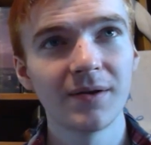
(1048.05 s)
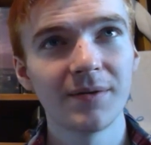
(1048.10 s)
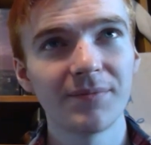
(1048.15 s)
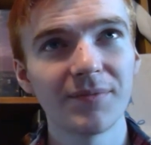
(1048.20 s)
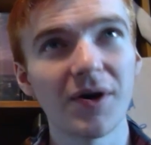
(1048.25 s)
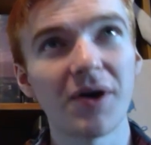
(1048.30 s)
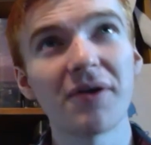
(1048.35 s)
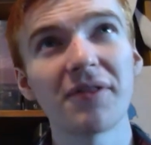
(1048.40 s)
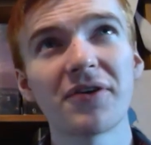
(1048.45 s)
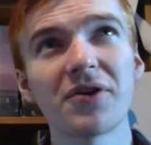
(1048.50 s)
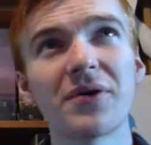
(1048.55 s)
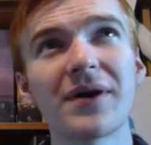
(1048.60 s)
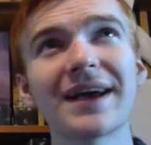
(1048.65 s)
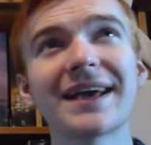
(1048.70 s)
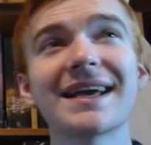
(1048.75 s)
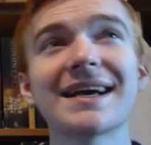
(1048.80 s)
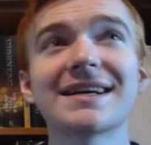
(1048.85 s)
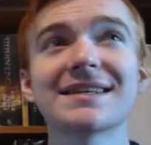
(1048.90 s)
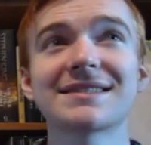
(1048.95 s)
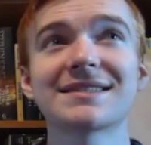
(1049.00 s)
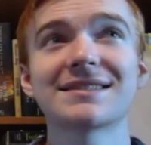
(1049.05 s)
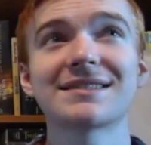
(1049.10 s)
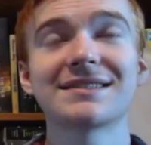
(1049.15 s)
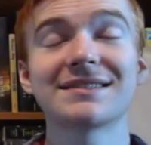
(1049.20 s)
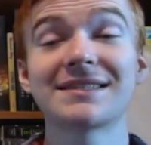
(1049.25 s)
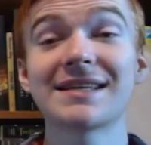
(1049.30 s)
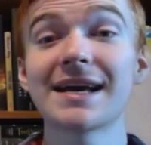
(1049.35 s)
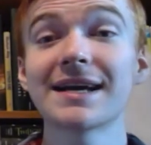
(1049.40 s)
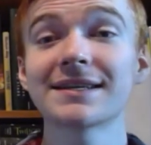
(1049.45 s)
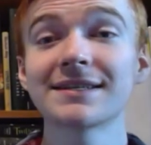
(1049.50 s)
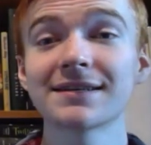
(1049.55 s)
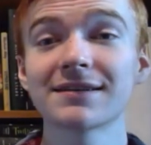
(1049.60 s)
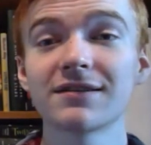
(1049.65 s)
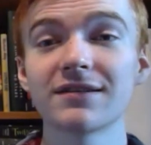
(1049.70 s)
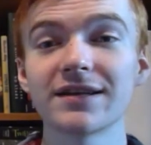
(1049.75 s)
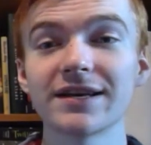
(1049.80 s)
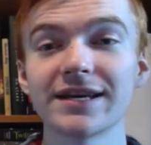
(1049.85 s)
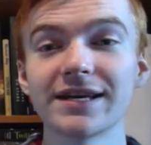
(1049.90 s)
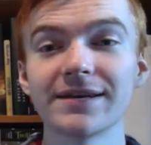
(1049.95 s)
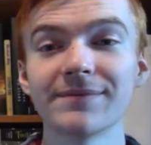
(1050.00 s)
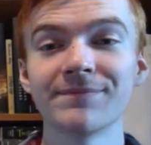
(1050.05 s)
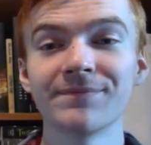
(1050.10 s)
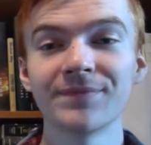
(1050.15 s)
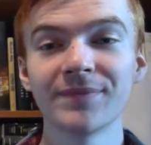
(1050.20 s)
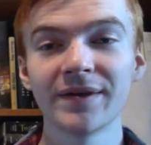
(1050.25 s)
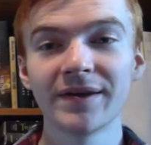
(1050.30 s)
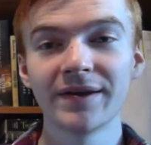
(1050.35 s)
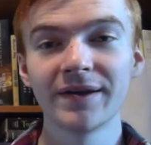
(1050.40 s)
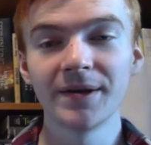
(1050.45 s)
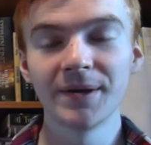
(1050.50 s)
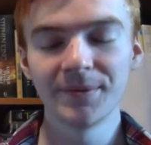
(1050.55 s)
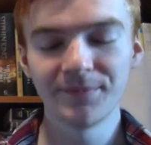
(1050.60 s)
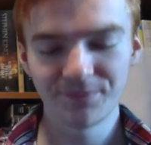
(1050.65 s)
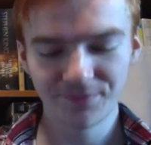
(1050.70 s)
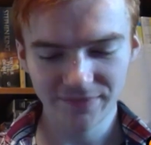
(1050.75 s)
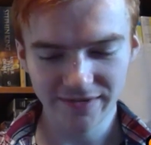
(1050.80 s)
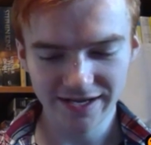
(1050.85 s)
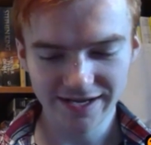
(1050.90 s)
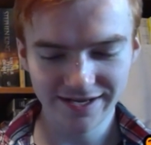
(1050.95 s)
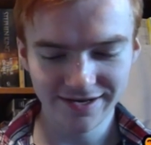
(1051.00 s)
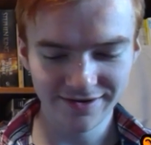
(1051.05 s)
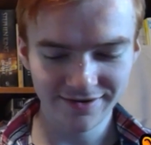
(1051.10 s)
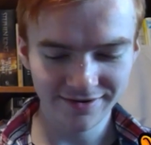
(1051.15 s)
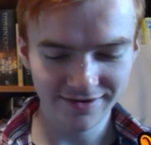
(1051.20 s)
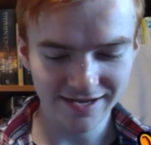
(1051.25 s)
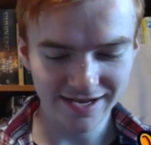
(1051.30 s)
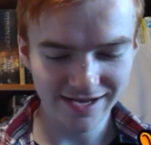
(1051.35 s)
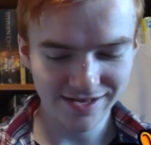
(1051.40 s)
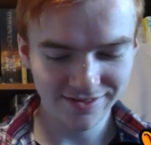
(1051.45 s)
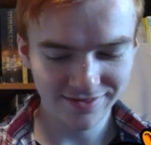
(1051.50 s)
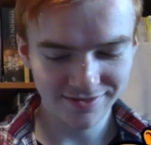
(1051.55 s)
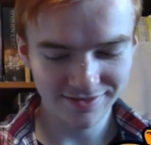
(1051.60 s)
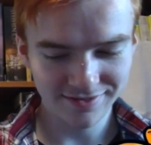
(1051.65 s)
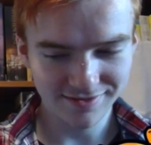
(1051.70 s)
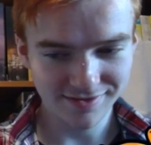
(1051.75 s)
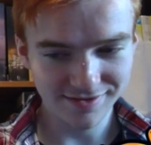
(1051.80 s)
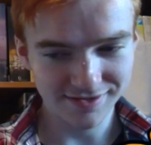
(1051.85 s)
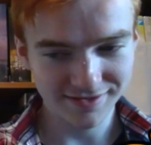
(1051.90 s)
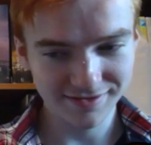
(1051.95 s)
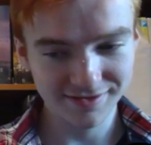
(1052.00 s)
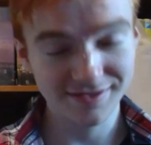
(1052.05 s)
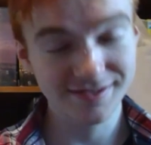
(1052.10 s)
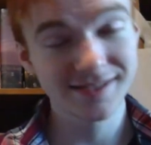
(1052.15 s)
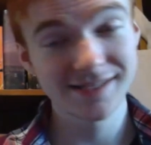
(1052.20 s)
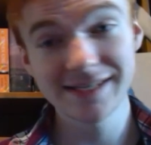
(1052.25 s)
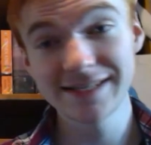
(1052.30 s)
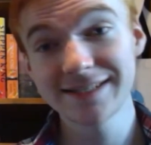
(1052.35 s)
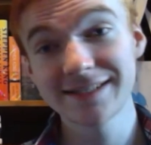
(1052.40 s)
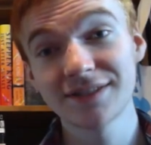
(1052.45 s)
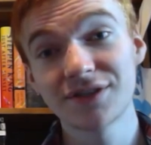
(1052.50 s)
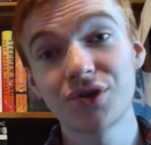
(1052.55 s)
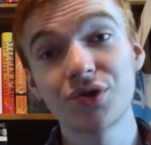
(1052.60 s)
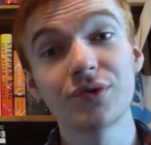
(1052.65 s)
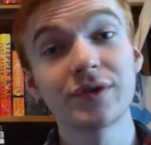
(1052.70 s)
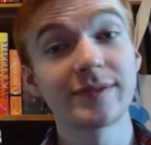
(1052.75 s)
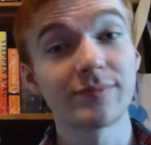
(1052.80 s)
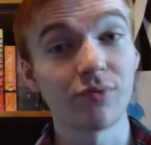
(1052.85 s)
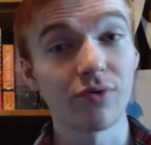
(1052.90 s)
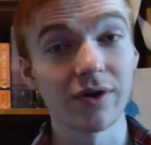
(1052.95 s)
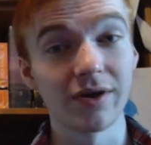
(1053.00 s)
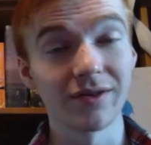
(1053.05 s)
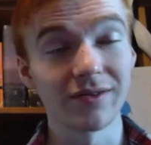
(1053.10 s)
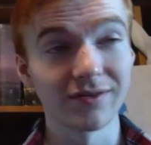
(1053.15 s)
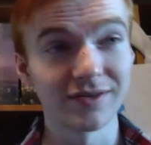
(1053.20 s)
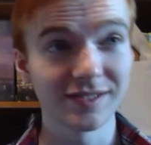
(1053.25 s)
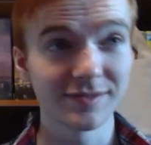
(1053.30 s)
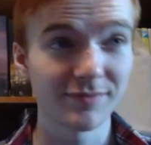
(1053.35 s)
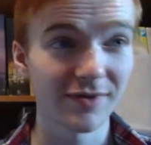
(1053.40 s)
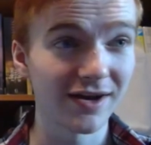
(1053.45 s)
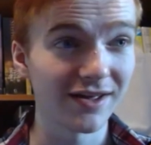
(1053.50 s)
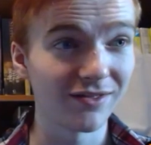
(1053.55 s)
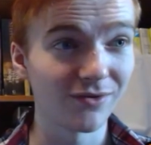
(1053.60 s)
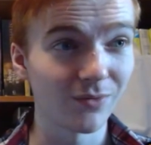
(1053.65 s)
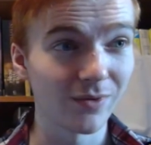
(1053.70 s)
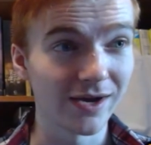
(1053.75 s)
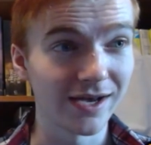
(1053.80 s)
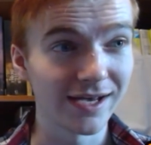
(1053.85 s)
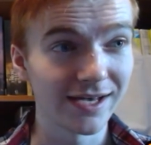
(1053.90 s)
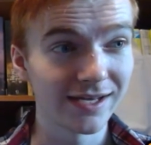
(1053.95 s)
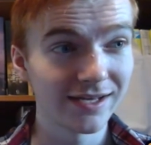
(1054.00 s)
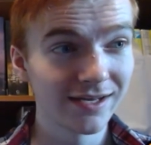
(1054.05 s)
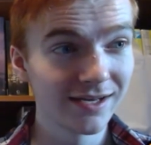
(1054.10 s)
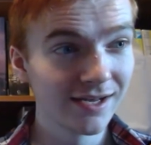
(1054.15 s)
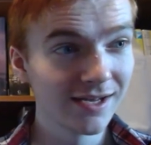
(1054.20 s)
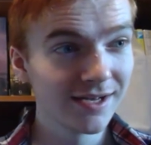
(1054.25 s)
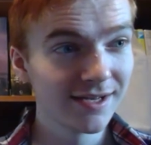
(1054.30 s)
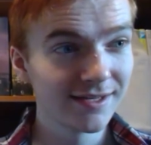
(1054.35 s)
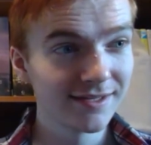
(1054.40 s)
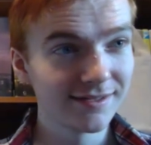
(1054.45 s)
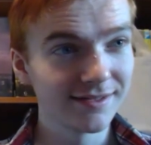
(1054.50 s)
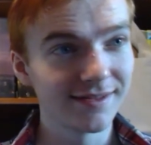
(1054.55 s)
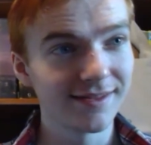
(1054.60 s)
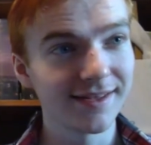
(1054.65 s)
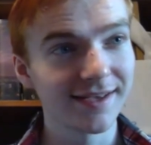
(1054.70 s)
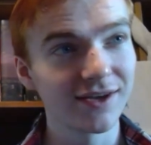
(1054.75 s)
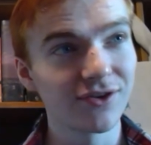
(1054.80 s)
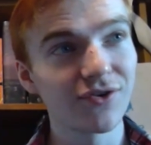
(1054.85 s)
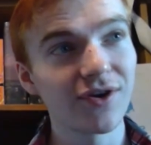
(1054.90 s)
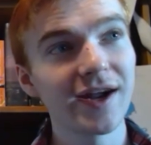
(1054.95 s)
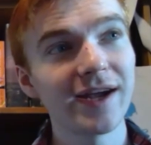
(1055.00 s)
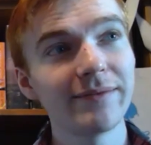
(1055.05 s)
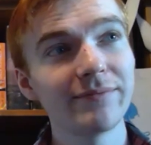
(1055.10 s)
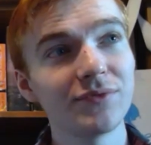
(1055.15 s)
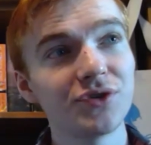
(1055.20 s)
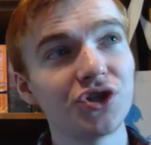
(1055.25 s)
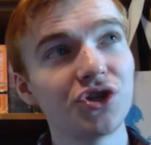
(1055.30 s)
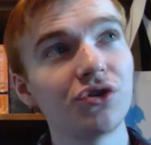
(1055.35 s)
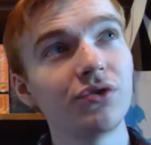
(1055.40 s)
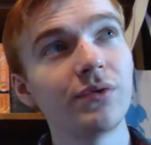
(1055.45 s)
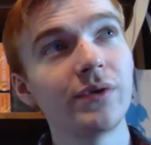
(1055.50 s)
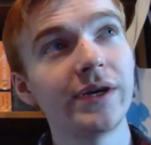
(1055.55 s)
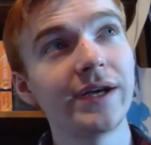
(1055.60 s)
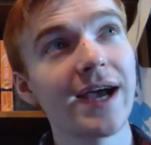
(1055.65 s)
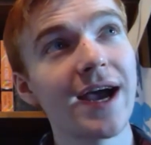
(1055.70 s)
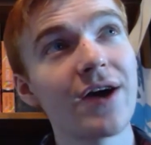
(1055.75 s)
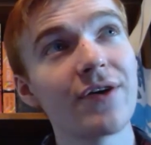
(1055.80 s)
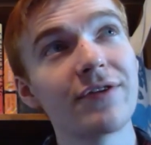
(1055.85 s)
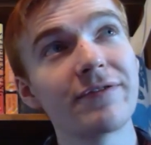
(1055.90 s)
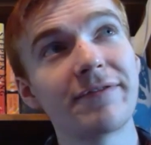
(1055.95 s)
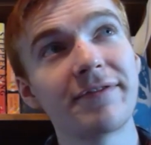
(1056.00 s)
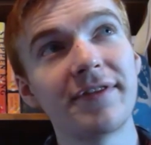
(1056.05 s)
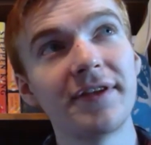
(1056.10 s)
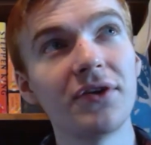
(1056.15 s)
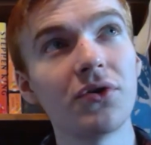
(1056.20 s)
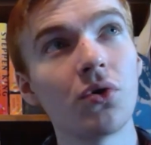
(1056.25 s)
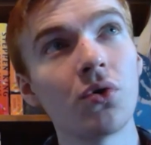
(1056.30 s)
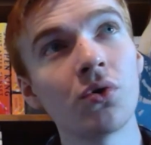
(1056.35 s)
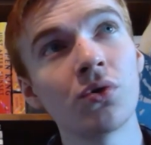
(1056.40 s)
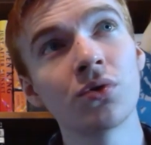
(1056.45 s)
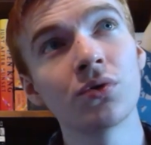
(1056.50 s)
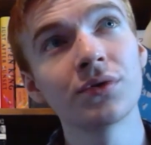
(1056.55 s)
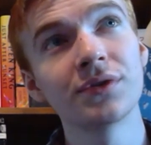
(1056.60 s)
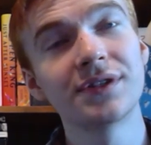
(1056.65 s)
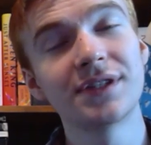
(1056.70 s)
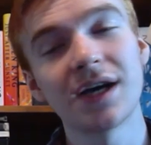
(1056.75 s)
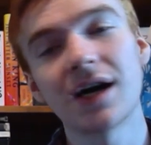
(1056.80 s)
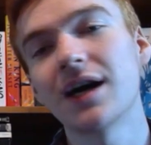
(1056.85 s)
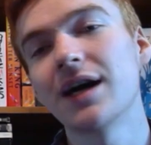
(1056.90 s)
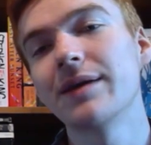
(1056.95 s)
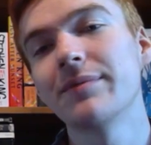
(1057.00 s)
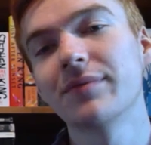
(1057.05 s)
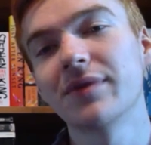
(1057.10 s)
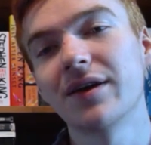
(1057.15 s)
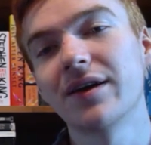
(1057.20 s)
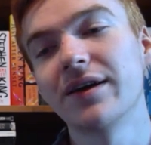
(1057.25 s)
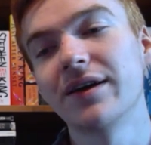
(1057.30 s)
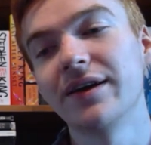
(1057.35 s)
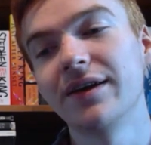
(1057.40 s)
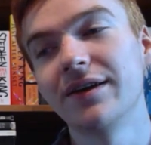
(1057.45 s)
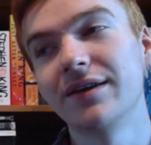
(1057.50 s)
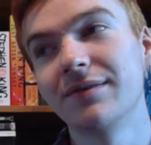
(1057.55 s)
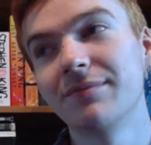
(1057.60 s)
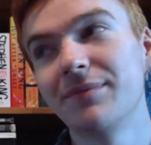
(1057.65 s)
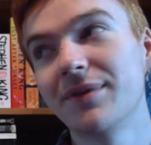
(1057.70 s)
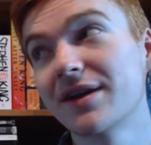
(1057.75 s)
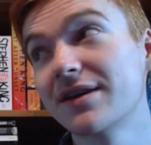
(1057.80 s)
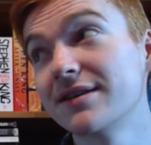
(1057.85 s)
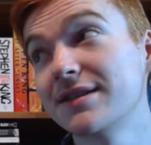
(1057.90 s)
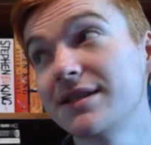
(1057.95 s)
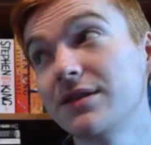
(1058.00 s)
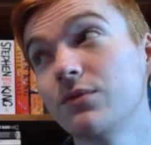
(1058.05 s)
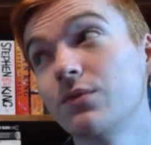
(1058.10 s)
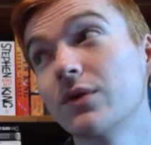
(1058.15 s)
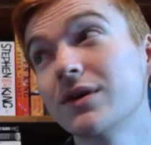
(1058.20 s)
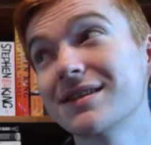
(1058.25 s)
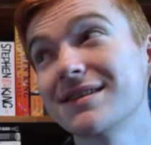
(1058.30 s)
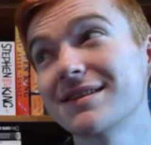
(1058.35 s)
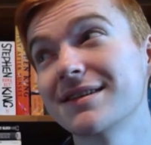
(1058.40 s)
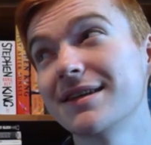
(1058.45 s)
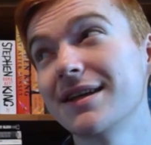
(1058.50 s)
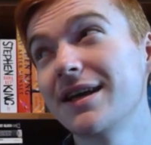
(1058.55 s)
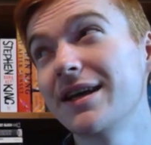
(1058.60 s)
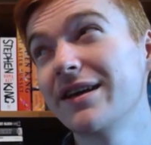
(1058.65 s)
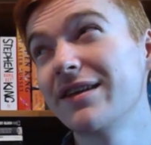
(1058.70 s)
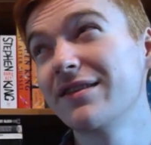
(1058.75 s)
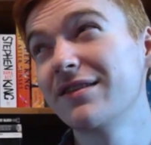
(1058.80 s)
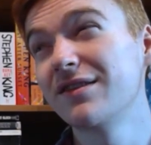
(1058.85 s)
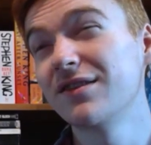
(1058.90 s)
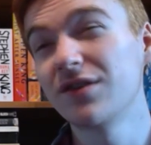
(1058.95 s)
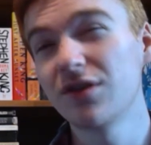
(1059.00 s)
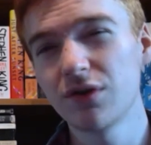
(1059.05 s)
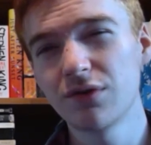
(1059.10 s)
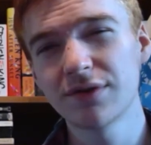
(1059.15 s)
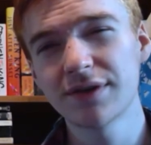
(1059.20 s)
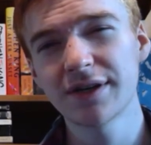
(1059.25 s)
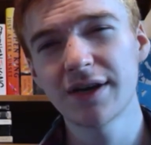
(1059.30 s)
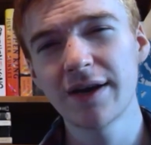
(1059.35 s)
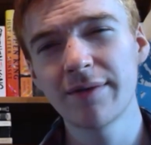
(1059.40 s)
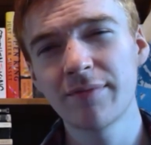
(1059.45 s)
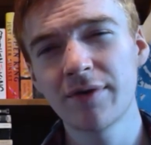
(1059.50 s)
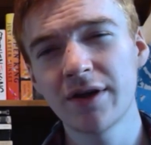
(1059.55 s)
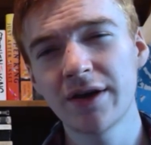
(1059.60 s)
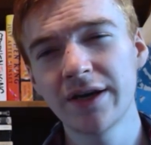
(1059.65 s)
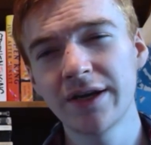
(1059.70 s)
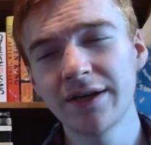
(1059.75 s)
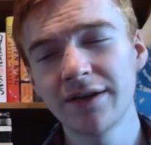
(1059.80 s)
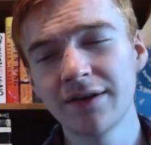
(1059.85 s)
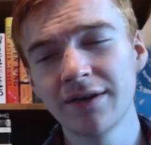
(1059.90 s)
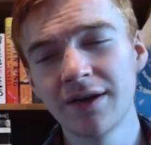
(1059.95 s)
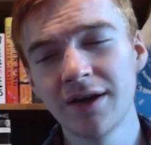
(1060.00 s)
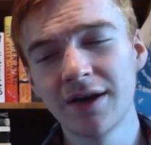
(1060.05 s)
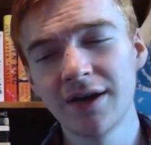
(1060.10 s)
Although, I guess, technically, in the Season 2 spoilers, by the way, they grabbed Chewie out of the old timeline because he wasn't in the new timeline.